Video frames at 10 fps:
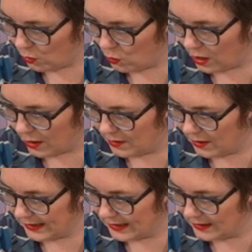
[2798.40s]
Oh, I'm
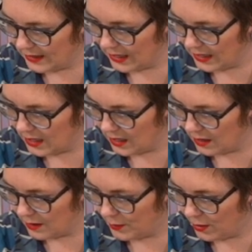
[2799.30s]
liking the
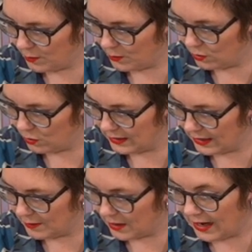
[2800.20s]
purple,
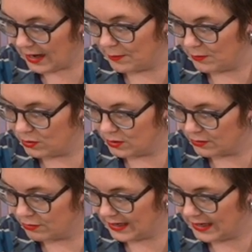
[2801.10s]
yep. Emerald
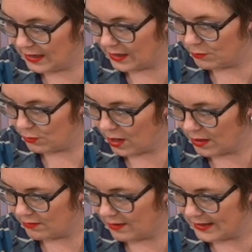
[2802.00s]
green and
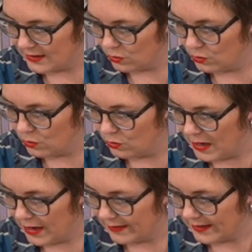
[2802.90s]
bright red. Oh,
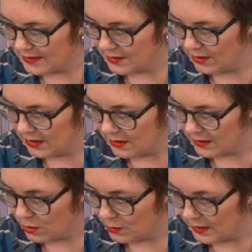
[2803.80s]
Mary, that's a really
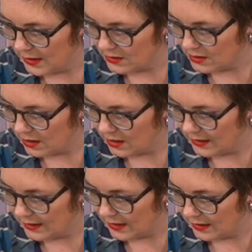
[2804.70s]
nice combination. I
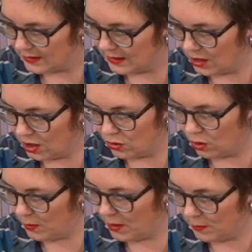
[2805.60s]
like that.
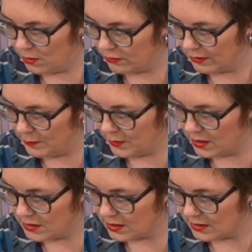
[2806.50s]
Not a purple or a green
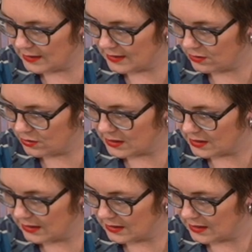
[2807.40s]
person. It's
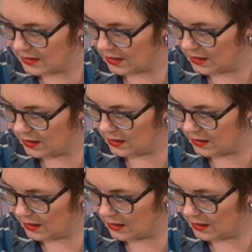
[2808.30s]
interesting, isn't it?